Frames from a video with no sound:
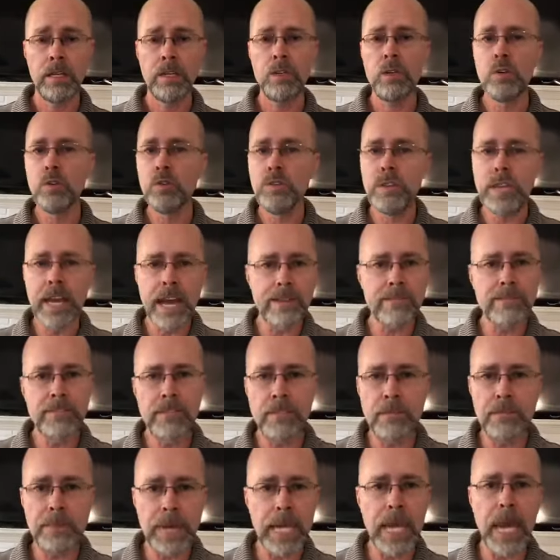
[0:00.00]
You'll
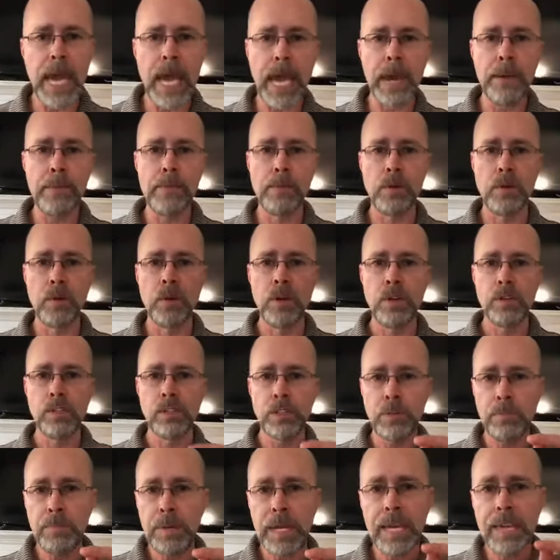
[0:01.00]
never be able
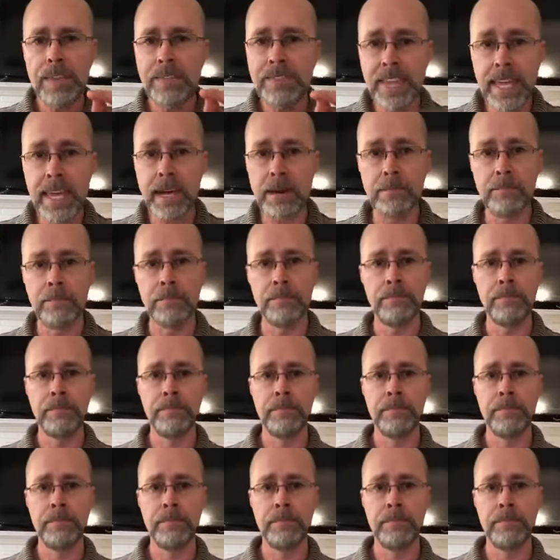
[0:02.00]
to be them.